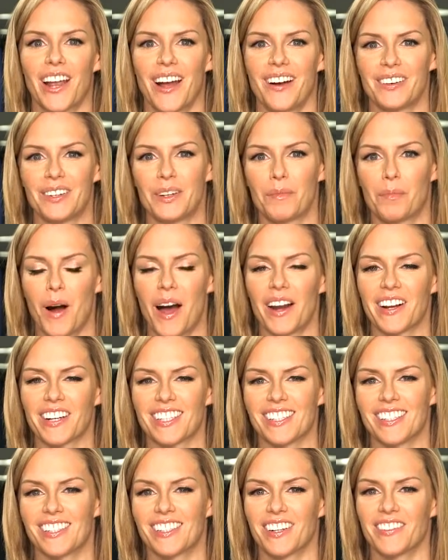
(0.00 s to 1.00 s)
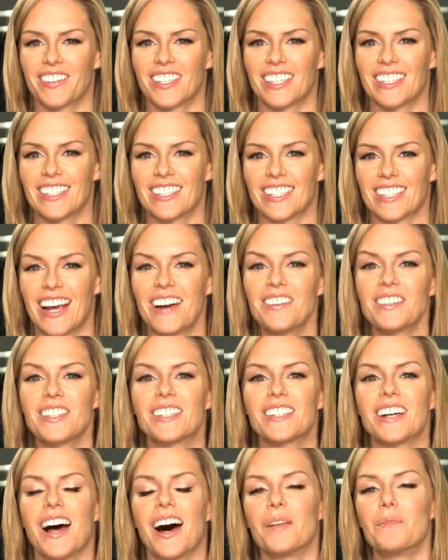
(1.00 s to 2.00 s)
out new products and services
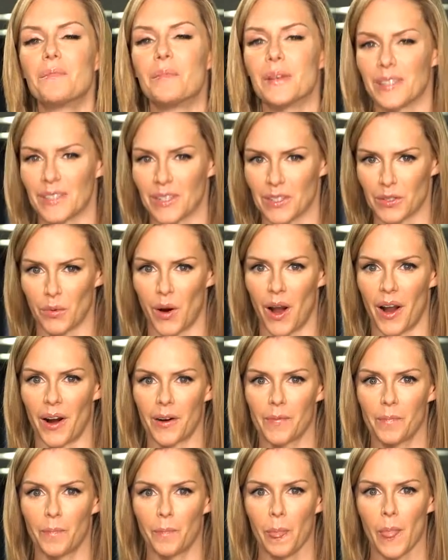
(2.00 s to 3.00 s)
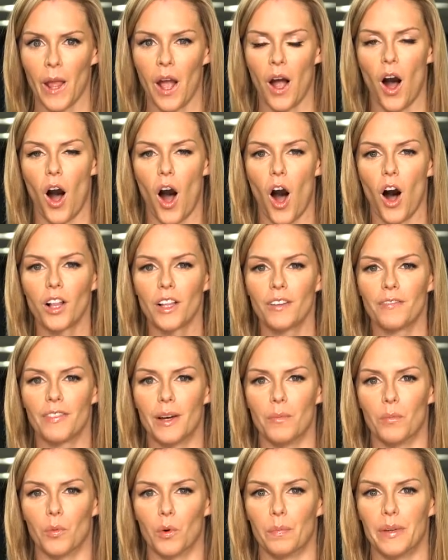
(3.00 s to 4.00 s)
announced on Business Wire. All of
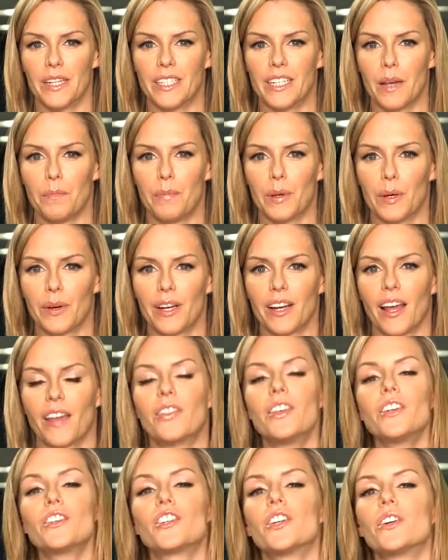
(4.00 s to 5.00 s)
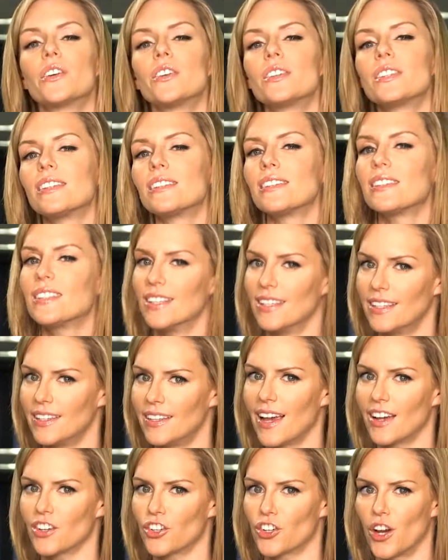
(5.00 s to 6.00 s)
them will be debuting at this year's
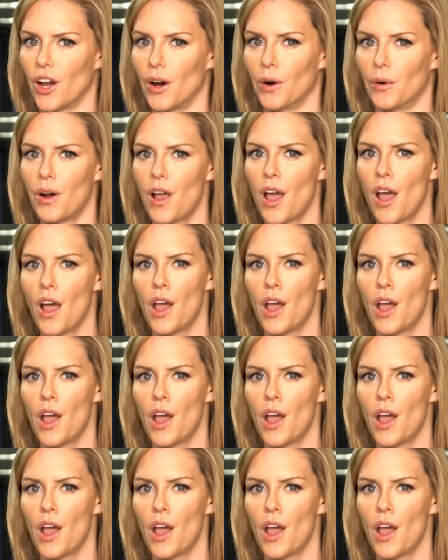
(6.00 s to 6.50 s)
CES show.